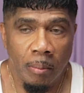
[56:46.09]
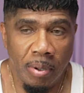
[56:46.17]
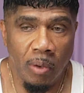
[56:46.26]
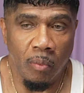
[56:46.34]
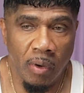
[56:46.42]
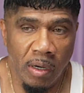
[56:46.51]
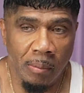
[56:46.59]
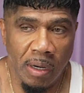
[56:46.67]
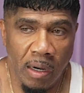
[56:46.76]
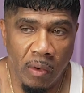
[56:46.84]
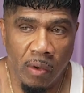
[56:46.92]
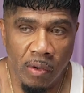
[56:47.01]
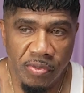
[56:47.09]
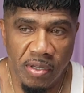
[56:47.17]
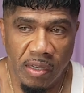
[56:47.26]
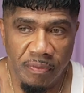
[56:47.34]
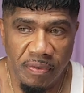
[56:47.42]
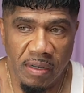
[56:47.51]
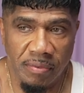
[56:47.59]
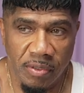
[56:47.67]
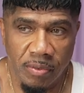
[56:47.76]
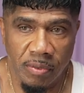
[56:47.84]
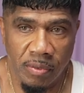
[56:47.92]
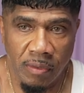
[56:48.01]
But one of my all-time
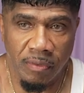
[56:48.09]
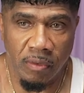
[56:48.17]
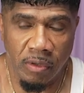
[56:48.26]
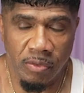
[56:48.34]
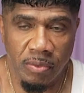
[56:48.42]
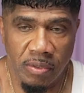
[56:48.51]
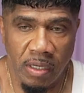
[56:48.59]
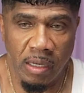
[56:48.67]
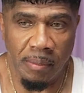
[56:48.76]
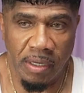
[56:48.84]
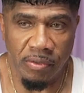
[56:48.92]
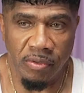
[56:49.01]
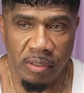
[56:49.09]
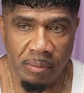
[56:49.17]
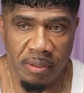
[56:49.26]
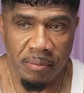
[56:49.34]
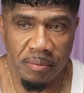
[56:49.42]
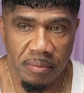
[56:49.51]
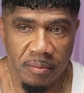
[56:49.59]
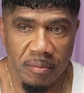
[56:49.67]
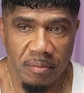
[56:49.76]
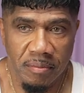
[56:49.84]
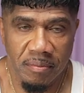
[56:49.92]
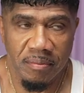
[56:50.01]
favorites was, of course, was "Am I Dreaming."
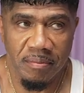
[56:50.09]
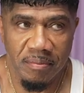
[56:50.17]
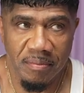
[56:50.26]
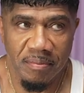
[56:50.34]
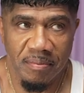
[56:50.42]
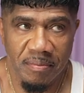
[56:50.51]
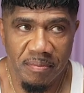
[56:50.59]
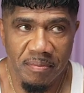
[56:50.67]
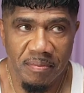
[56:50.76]
Mmm.